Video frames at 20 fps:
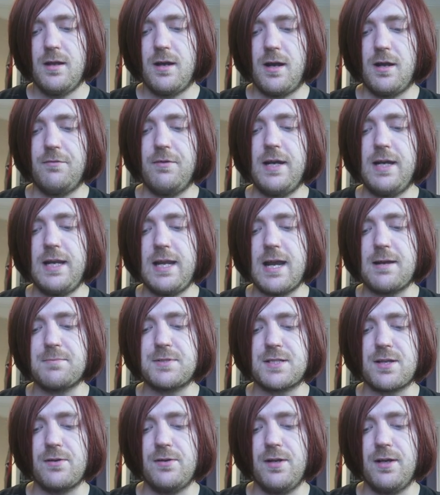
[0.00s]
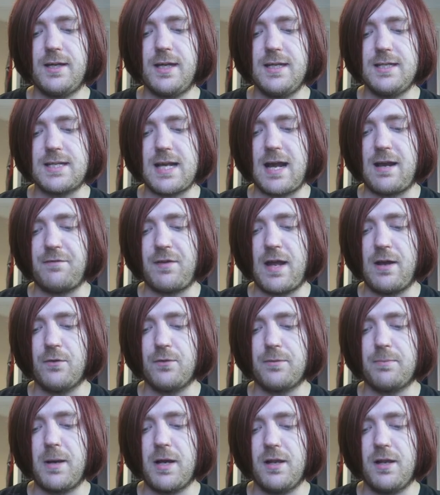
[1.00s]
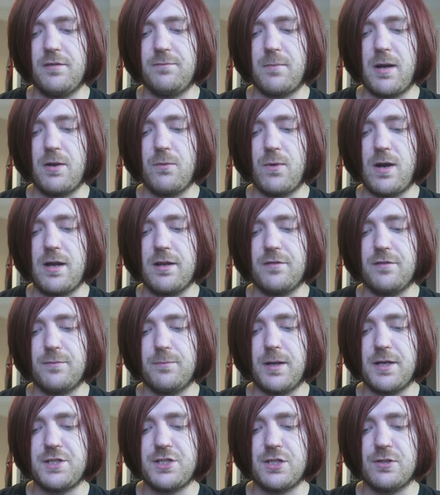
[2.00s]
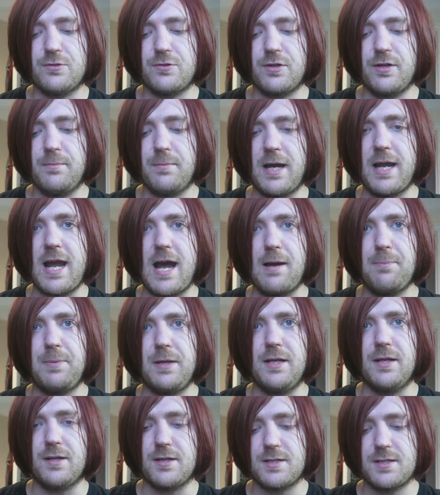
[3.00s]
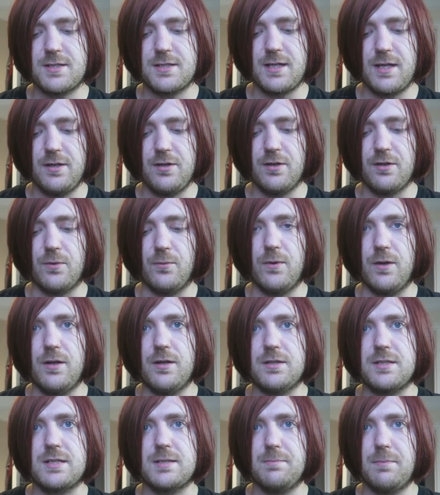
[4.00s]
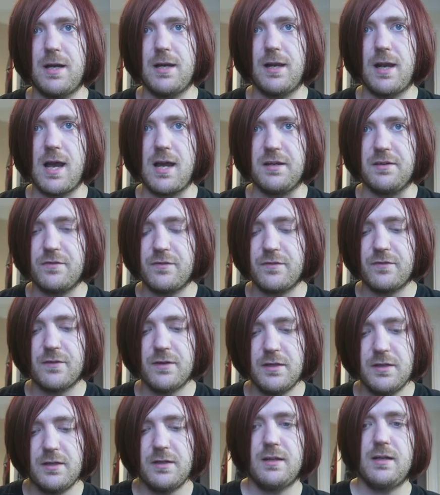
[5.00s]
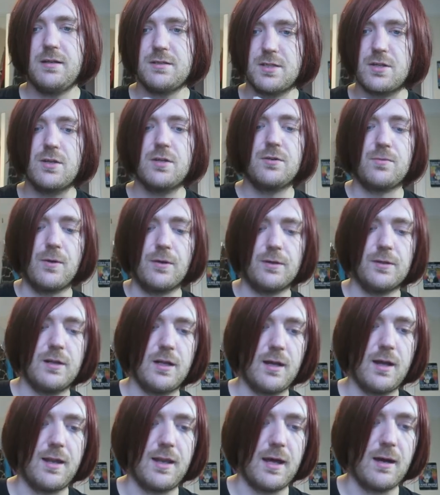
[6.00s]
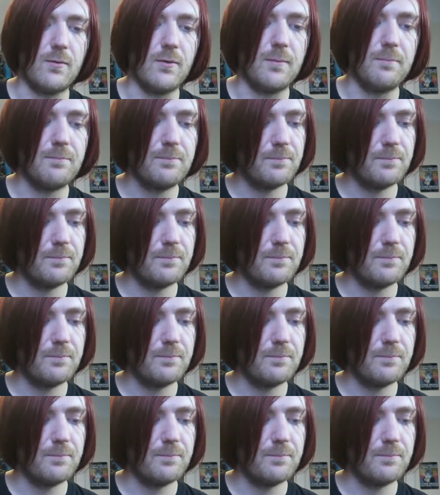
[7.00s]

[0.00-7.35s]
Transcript: I really am so lucky to have health, my love, my wife, my children and my happiness. In other words, my life. That's a good one. I like that one.